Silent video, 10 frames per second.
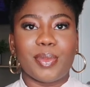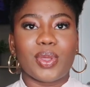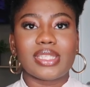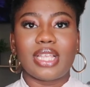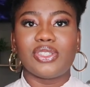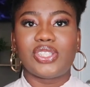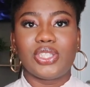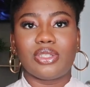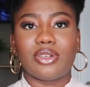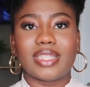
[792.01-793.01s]
And because I use
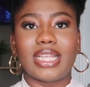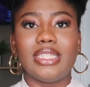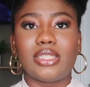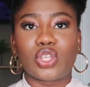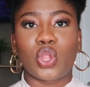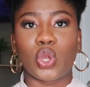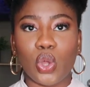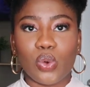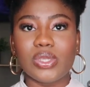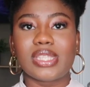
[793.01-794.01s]
deodorant and it's
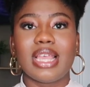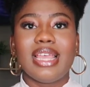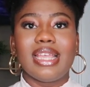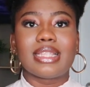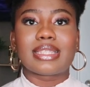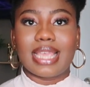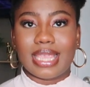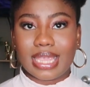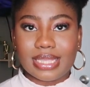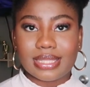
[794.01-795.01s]
closed, it's
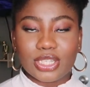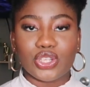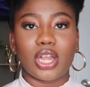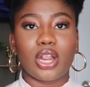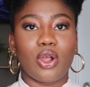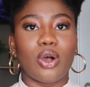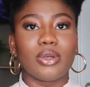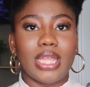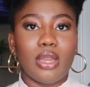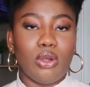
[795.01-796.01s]
against each other
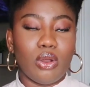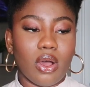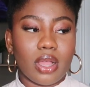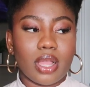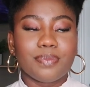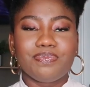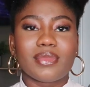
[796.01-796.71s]
all day long,